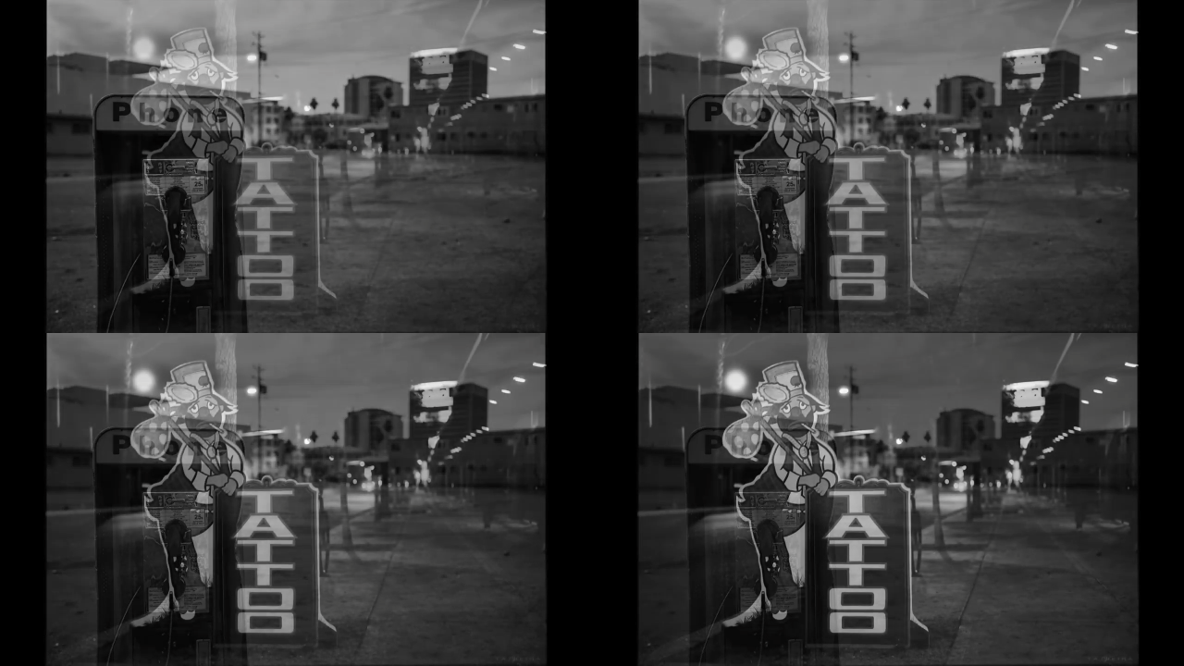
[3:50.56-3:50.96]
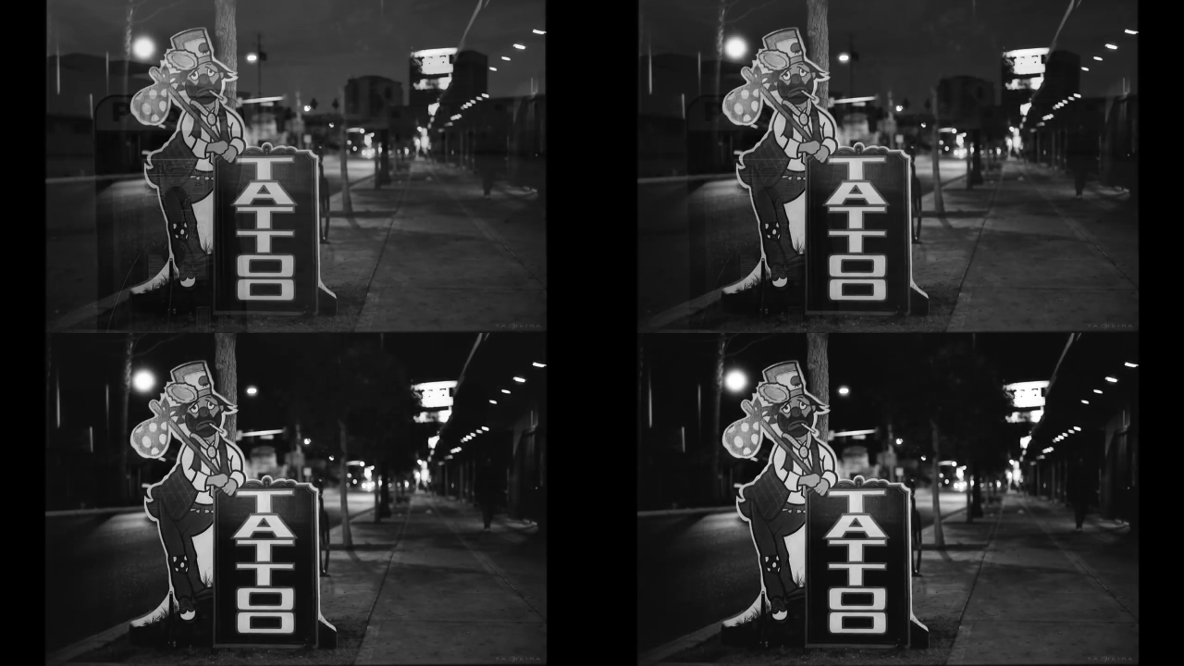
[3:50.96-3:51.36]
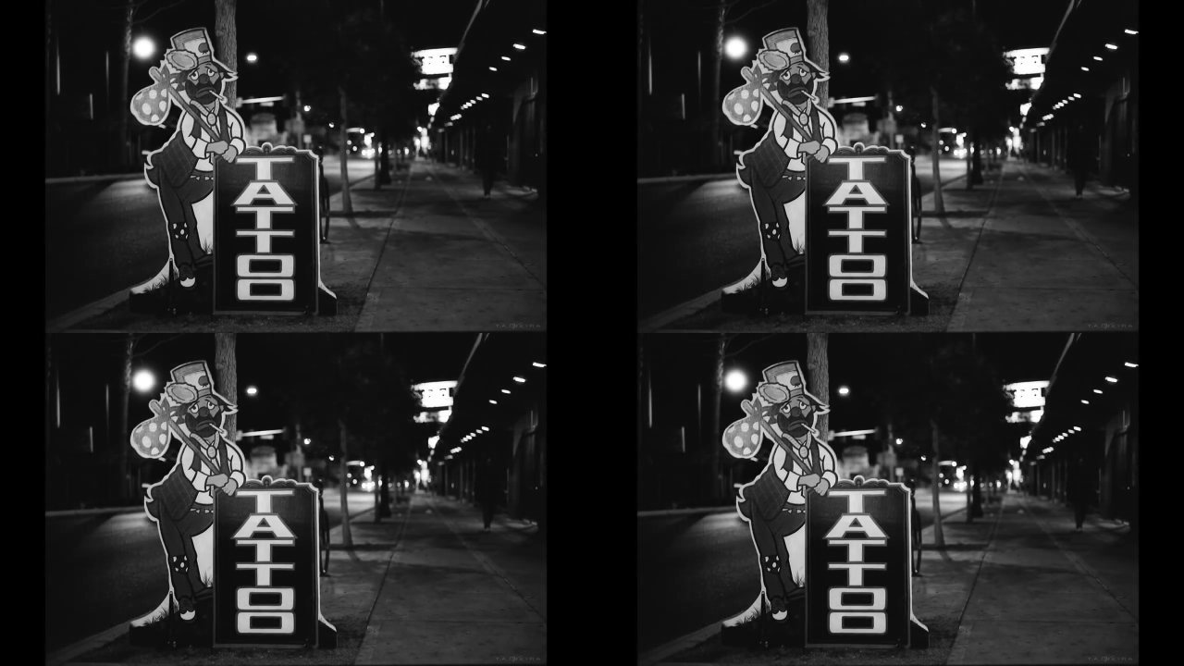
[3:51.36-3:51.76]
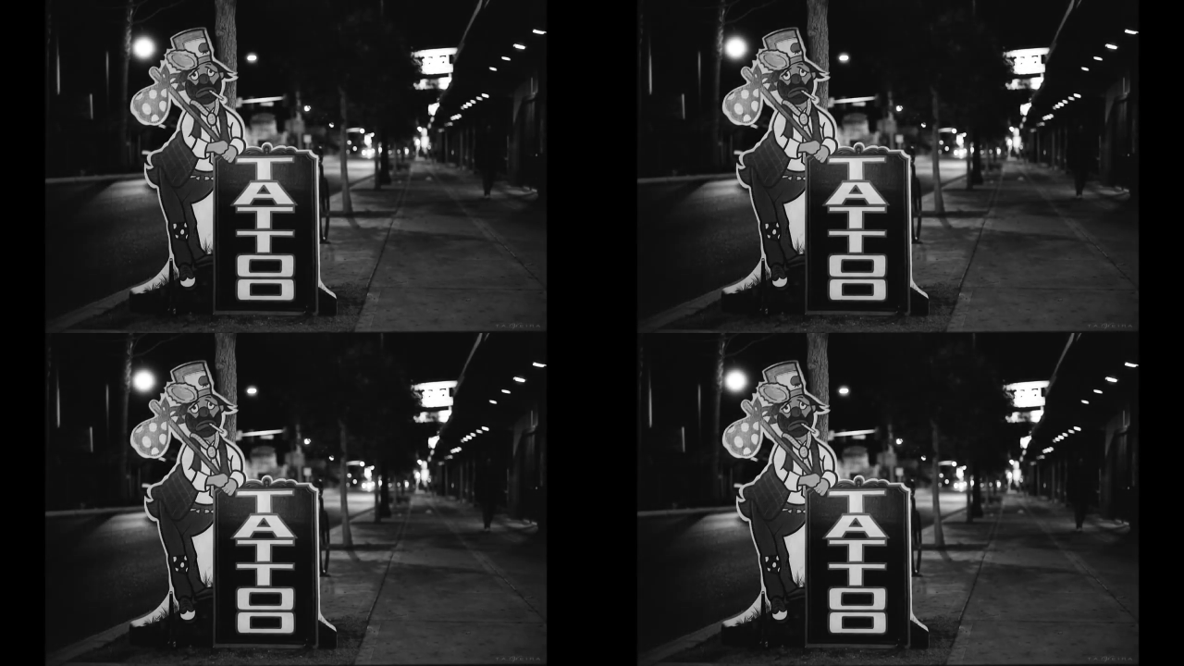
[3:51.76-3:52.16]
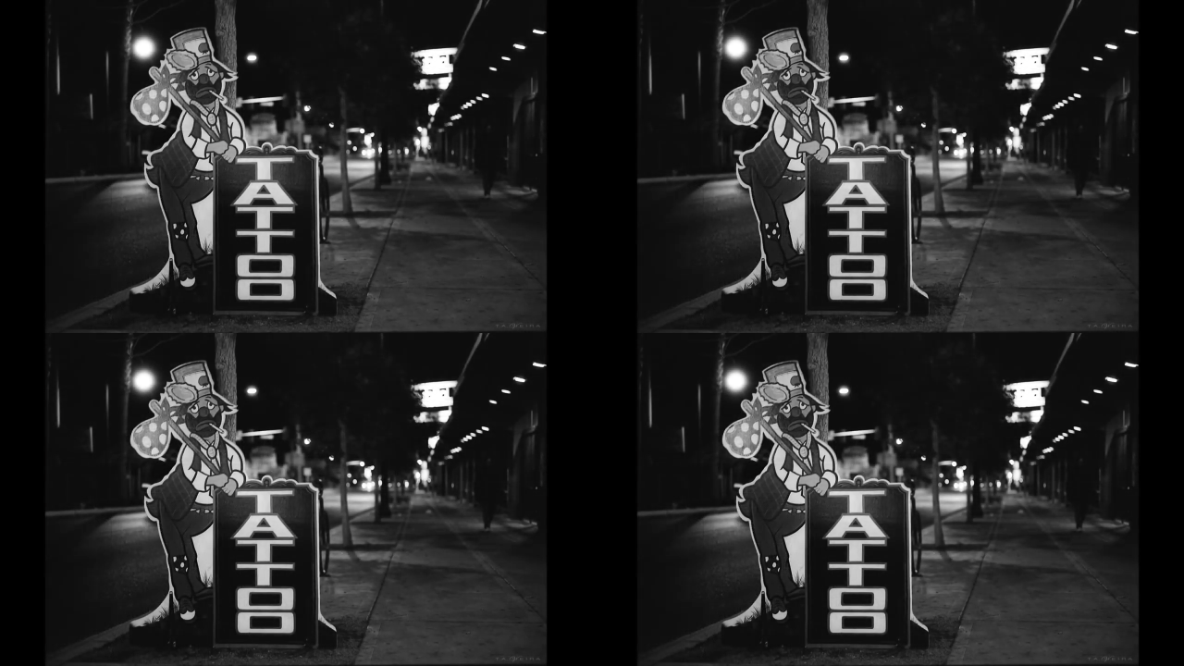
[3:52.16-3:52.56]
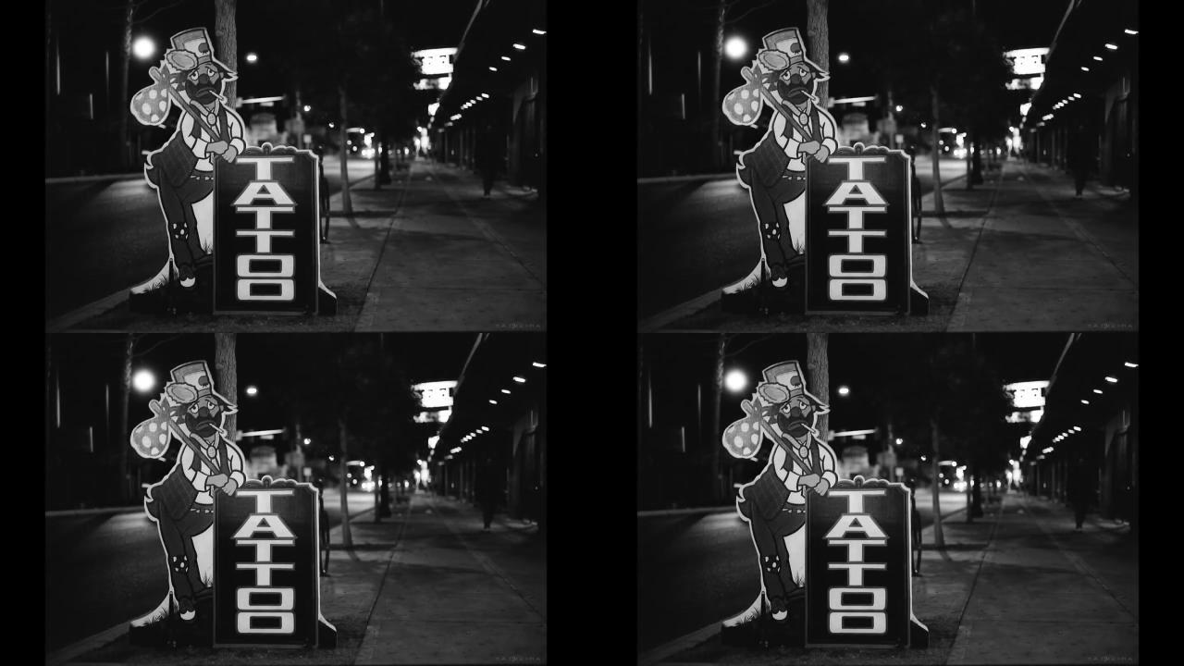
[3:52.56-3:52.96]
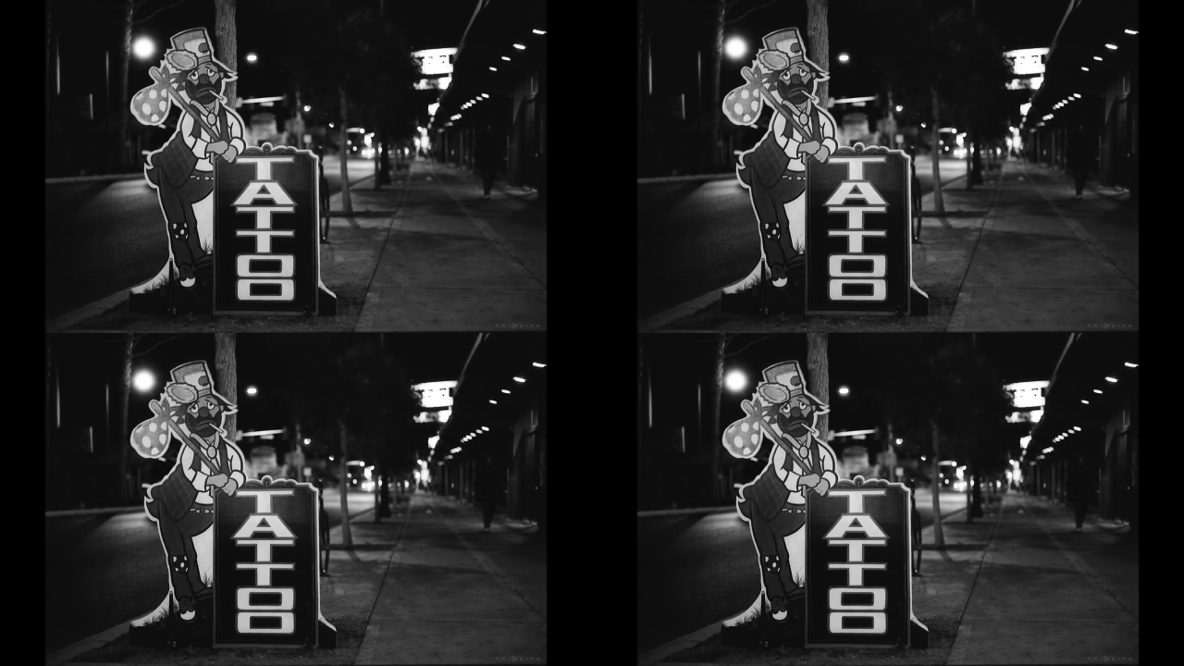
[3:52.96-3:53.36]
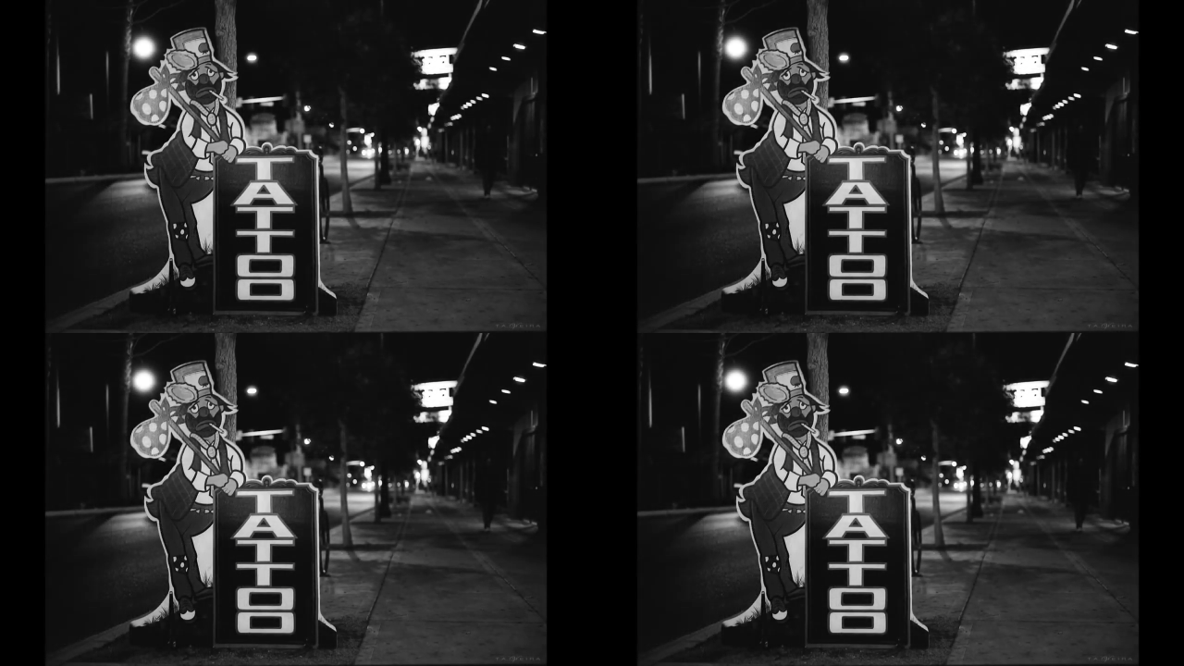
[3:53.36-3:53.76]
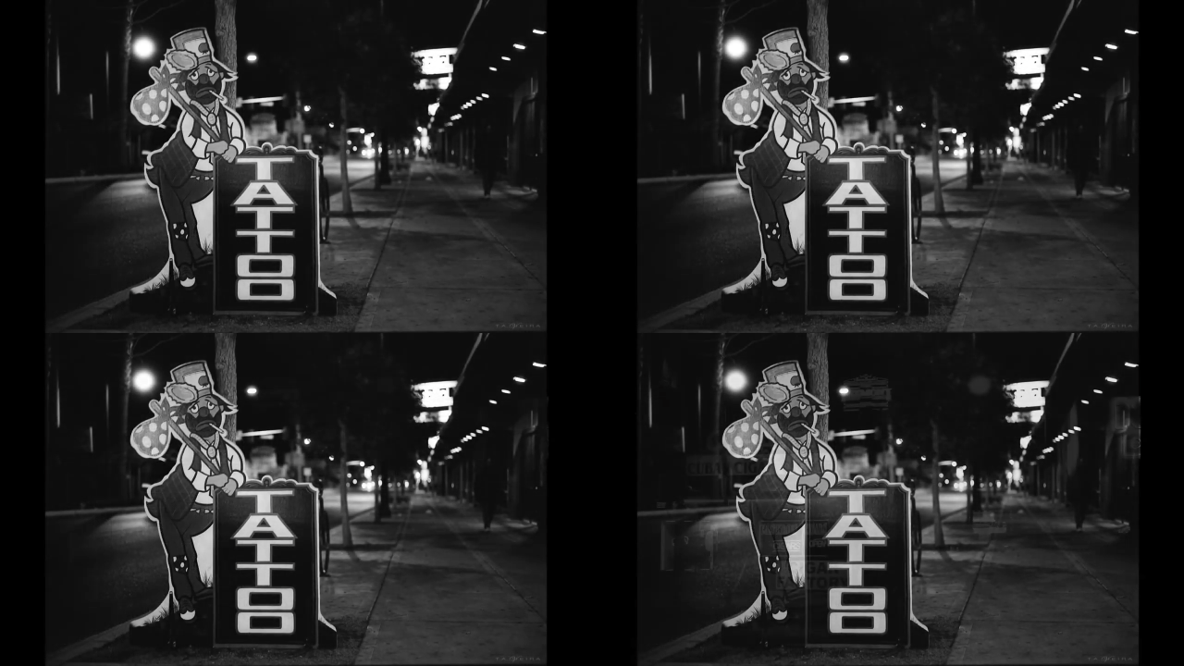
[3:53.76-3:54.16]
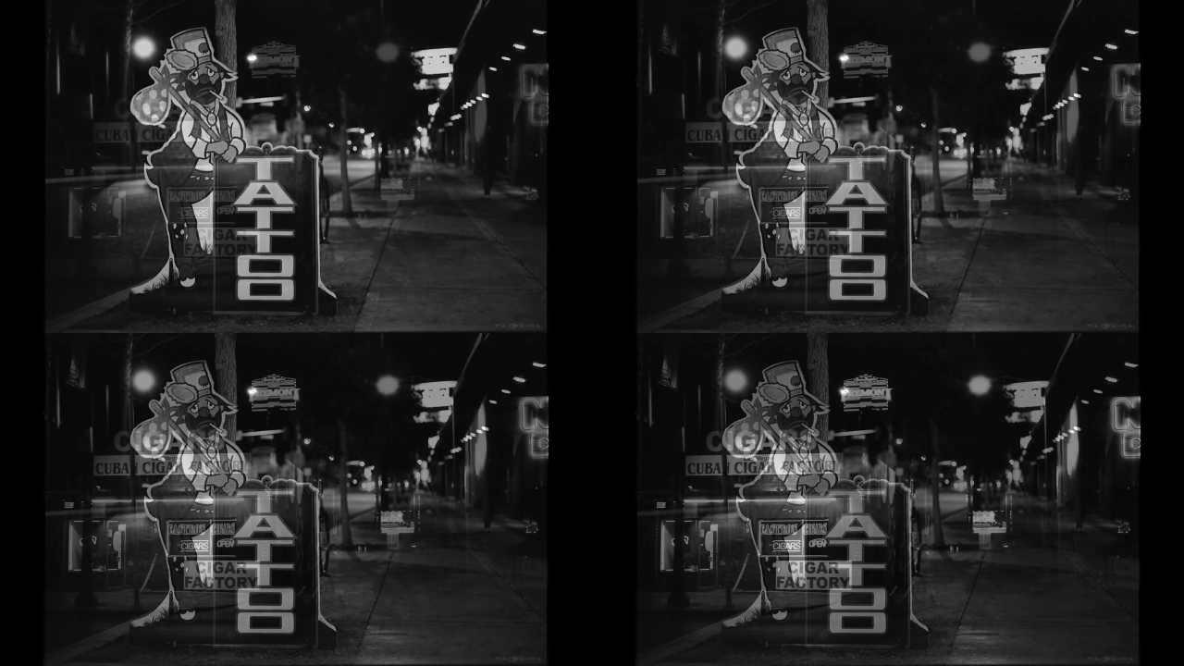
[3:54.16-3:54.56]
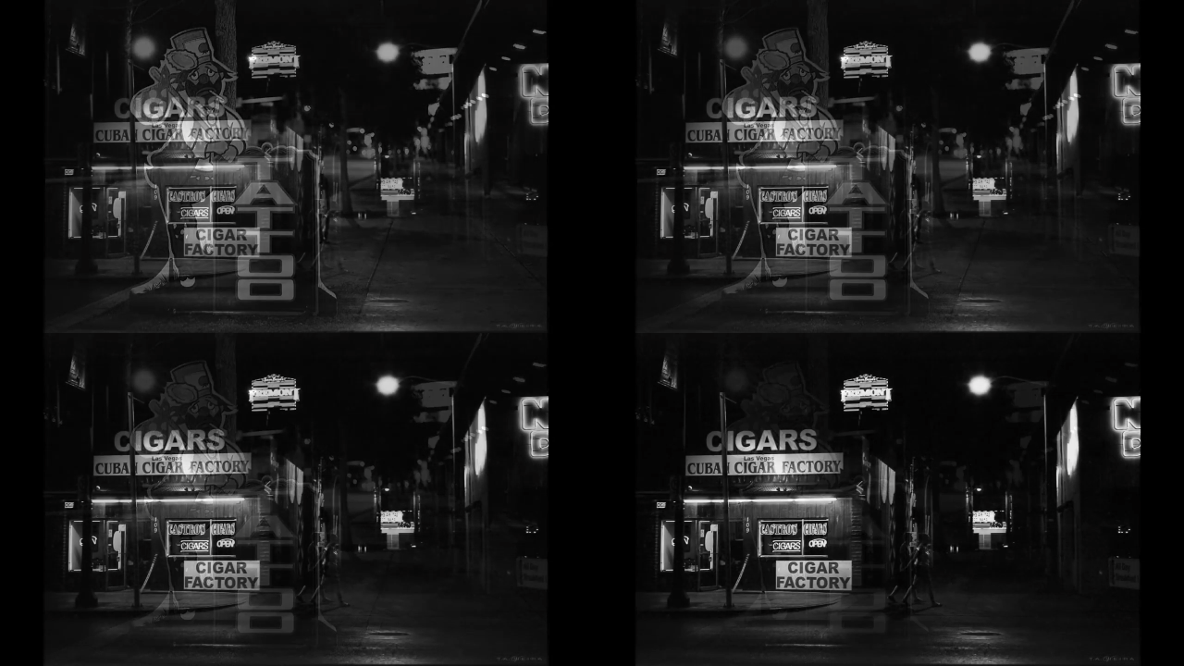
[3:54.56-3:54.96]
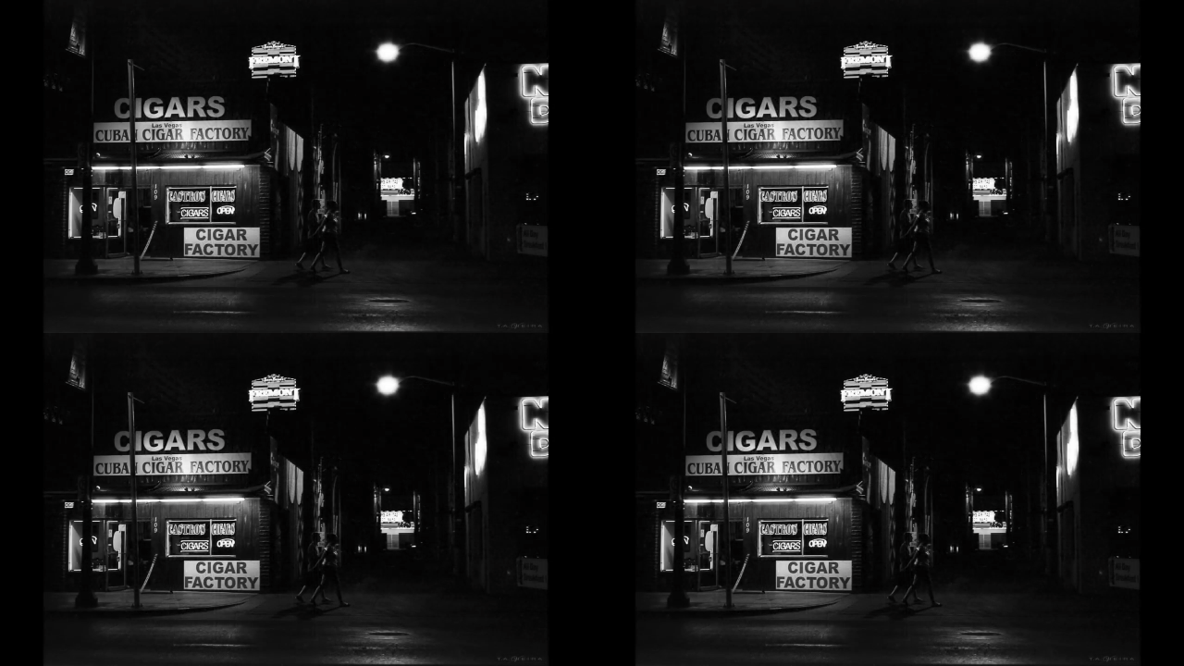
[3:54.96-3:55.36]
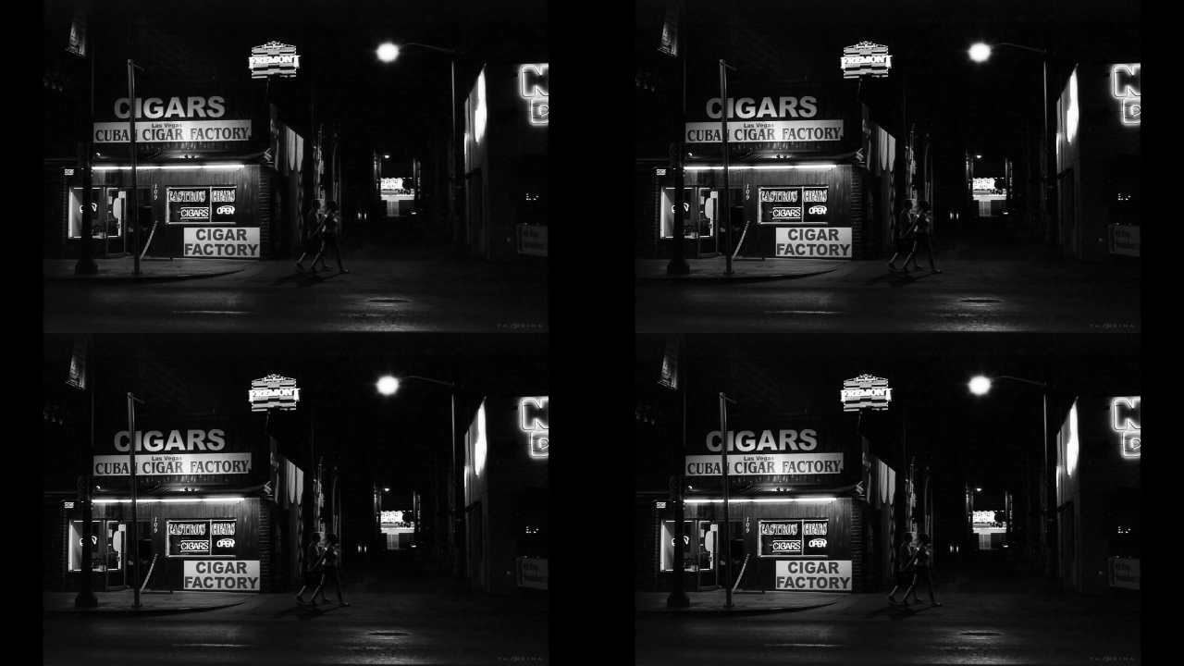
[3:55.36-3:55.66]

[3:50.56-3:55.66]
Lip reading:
No face is visible, so there are no lips to read.